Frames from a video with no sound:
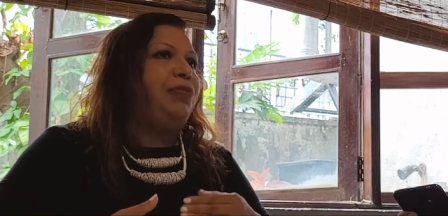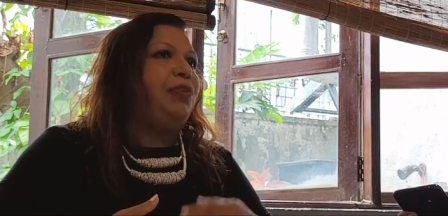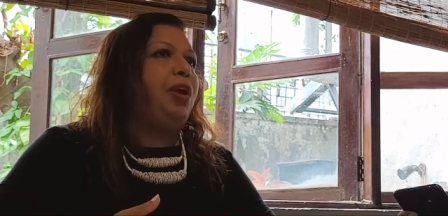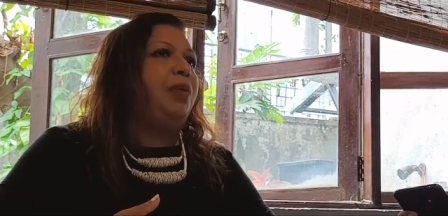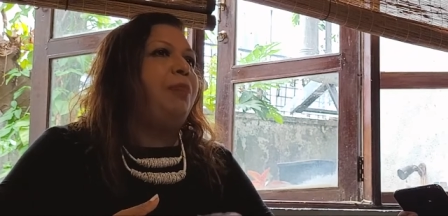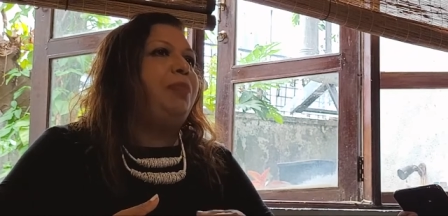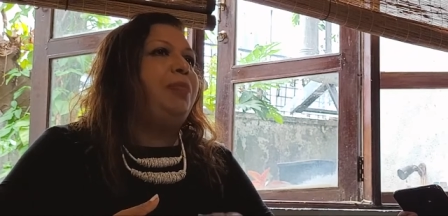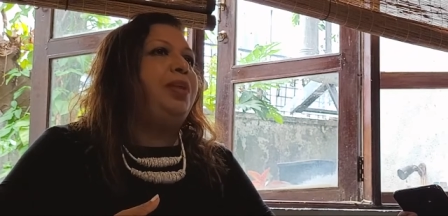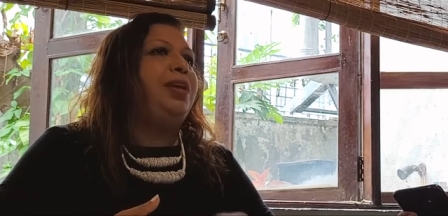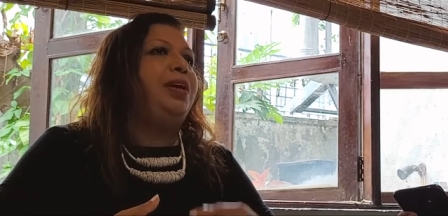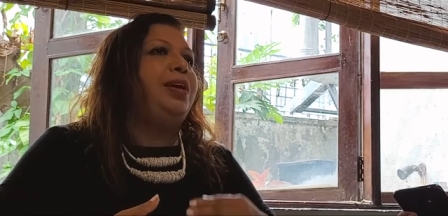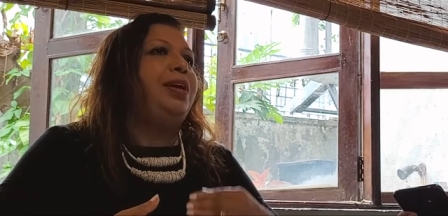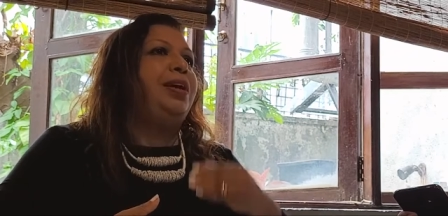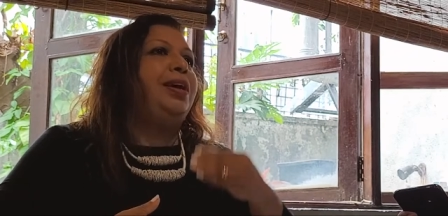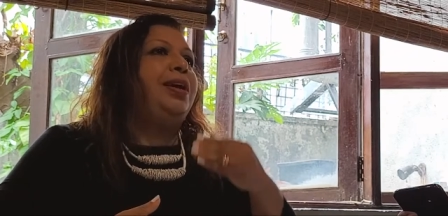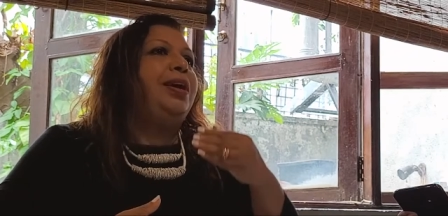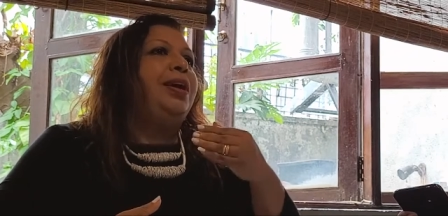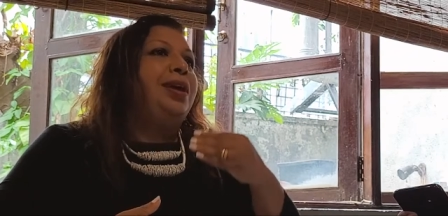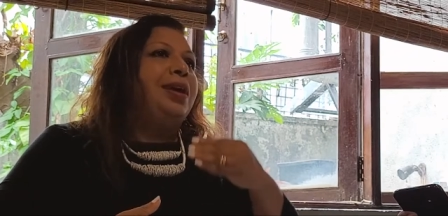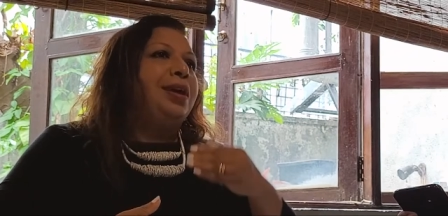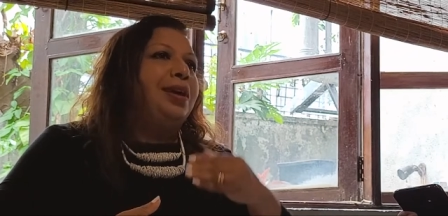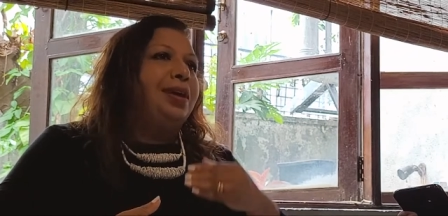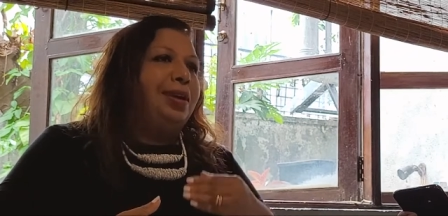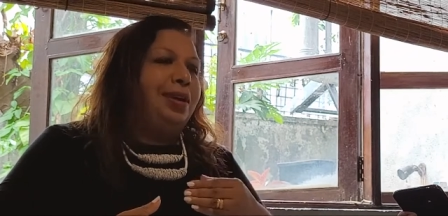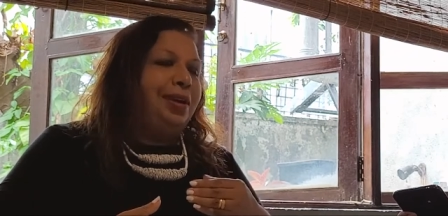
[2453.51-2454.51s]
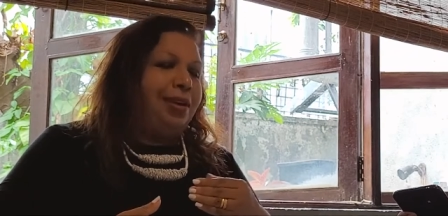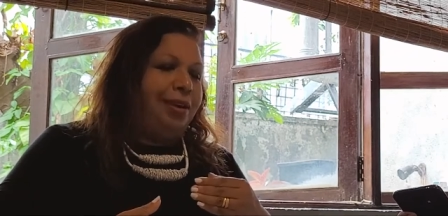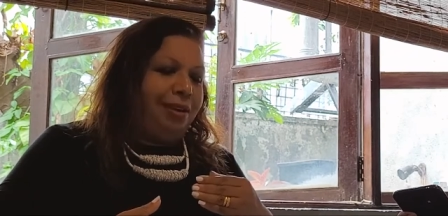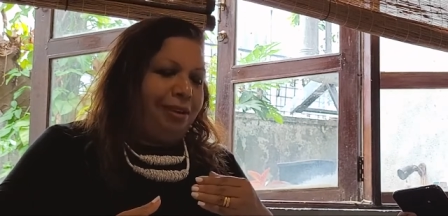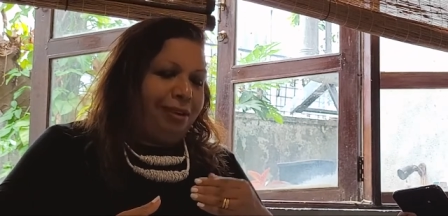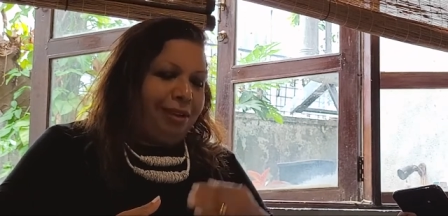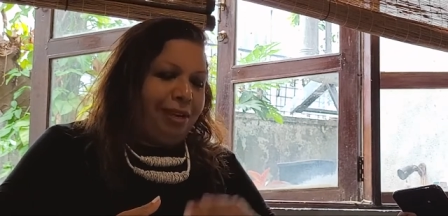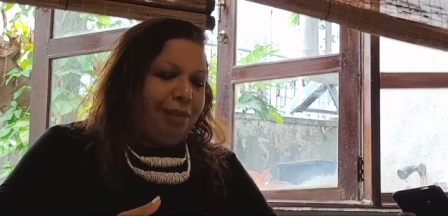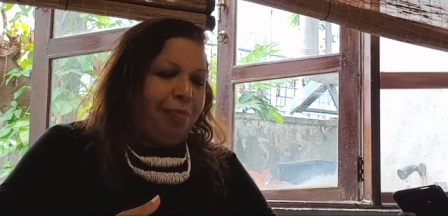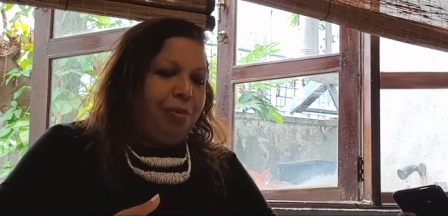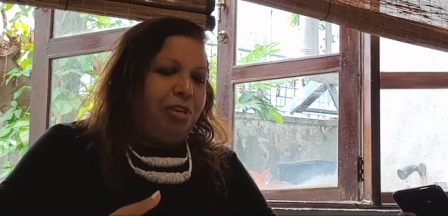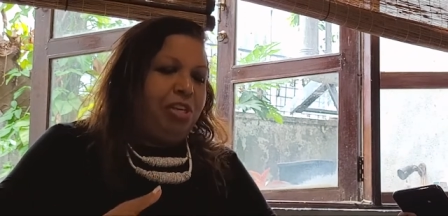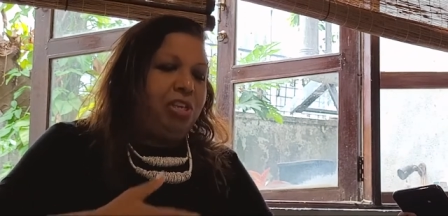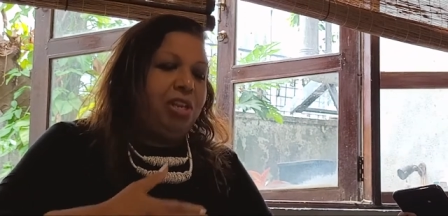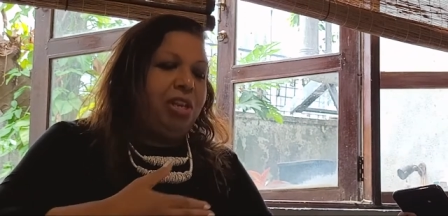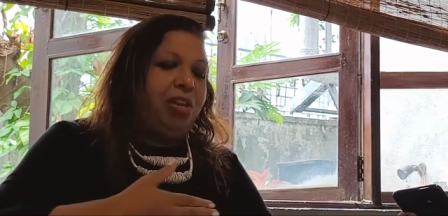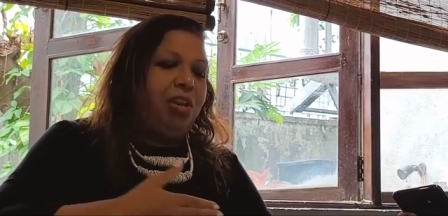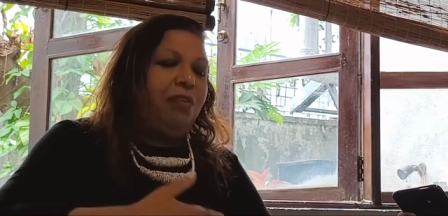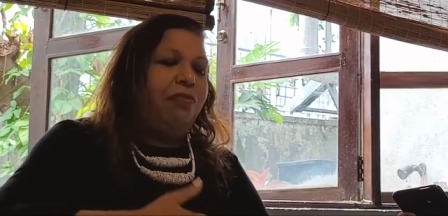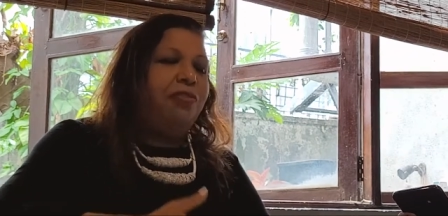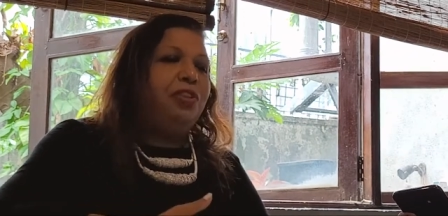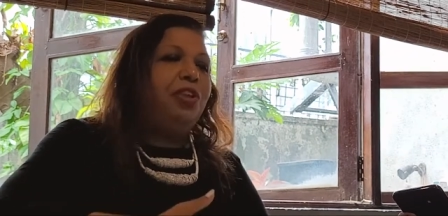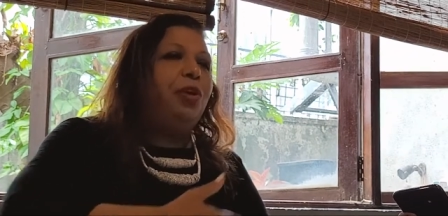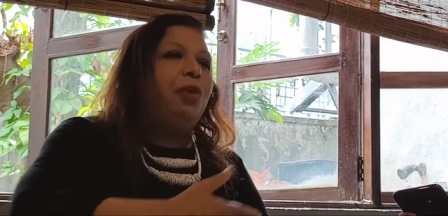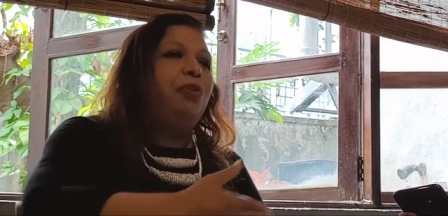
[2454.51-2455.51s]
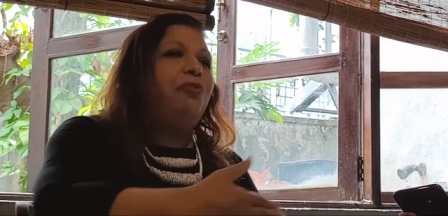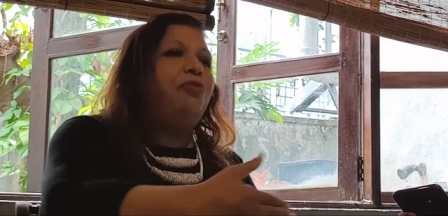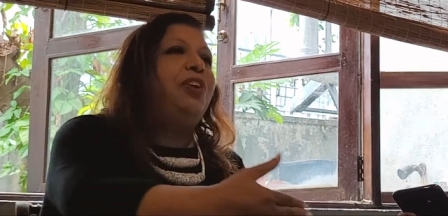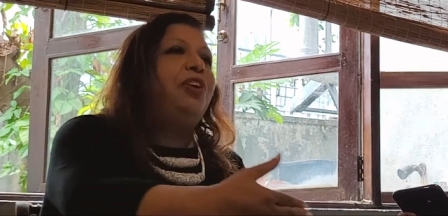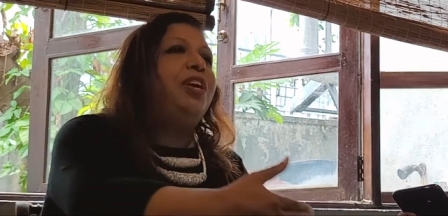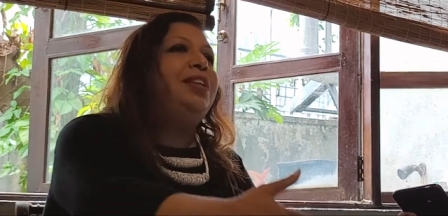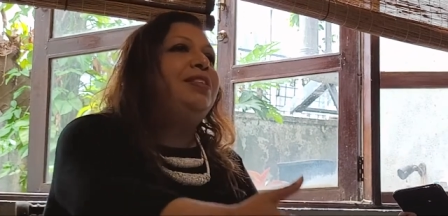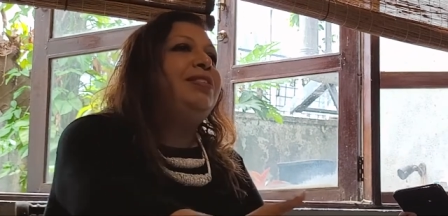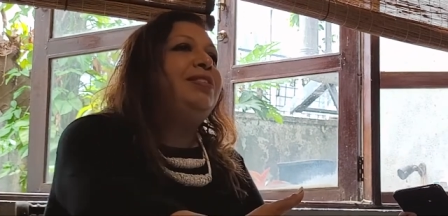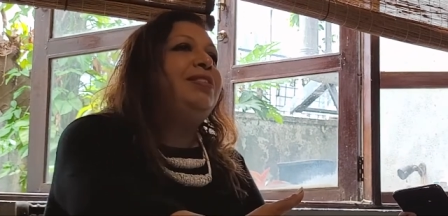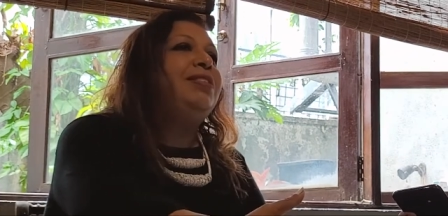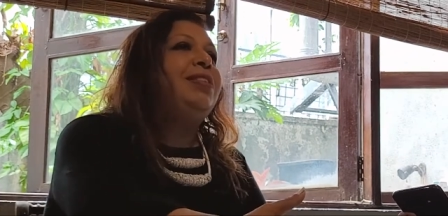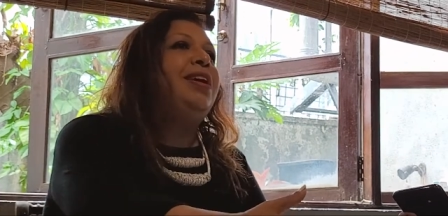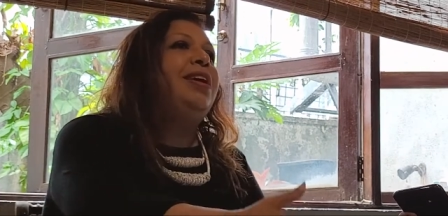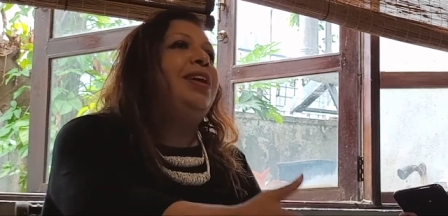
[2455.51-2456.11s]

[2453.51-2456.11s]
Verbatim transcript: from the uh, commission of the offense,